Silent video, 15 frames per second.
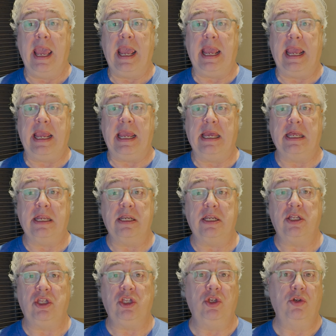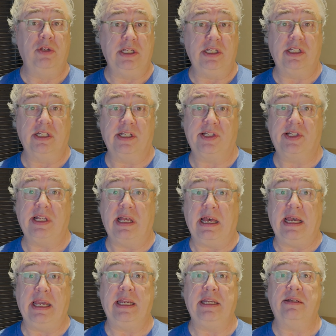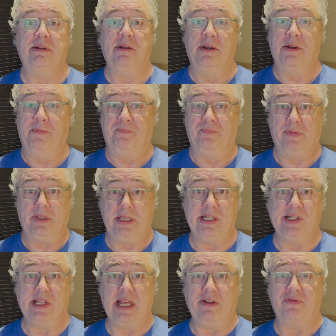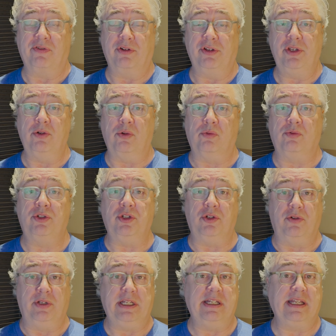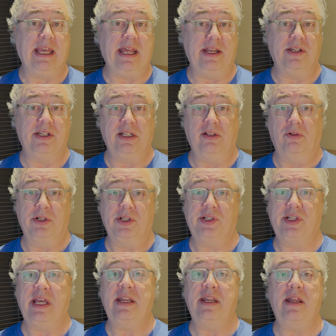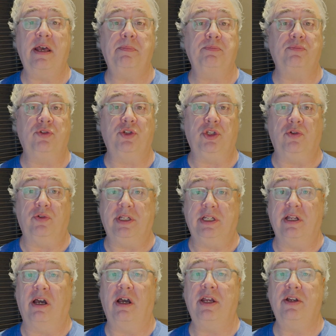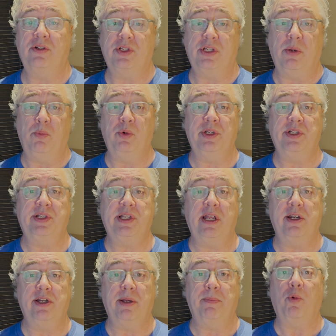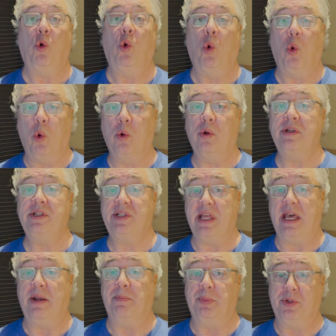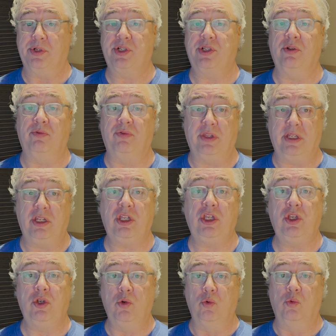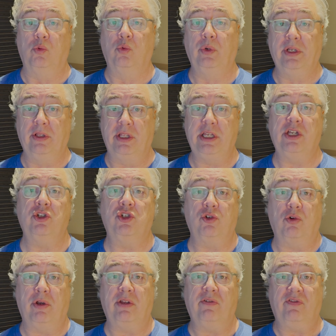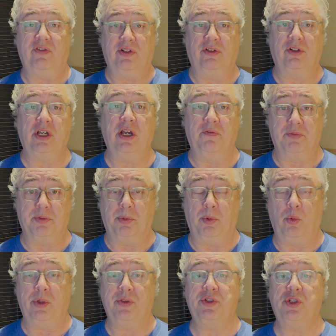And you need to decide, is that for you? Do you need to get a dealer to set it up? Do you need to hire someone to set it up? Or is that a pursuit that you really enjoy and feel comfortable with?